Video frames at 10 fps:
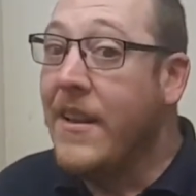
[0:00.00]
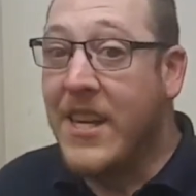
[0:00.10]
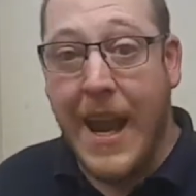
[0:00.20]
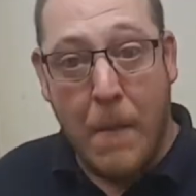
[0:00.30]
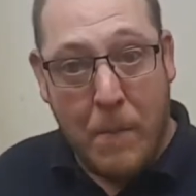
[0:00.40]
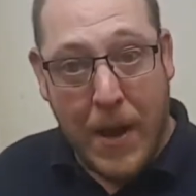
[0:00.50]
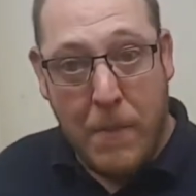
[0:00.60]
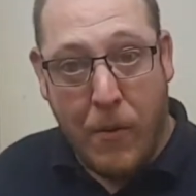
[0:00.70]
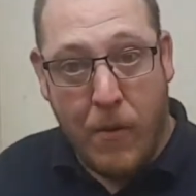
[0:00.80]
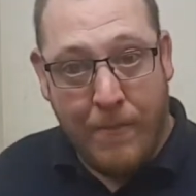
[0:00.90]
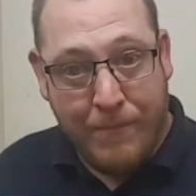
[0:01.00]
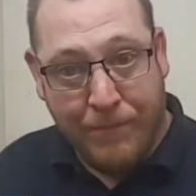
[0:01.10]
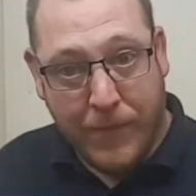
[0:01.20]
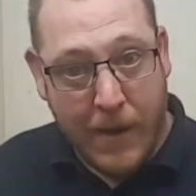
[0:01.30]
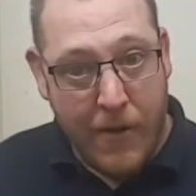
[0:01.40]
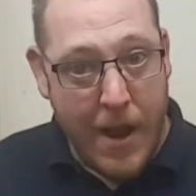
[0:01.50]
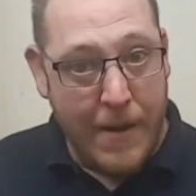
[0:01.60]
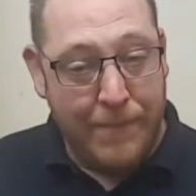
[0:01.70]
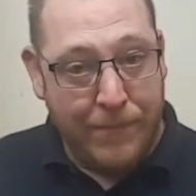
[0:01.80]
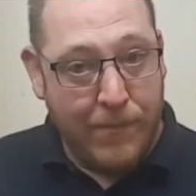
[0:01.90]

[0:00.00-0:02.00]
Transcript: to them people, right,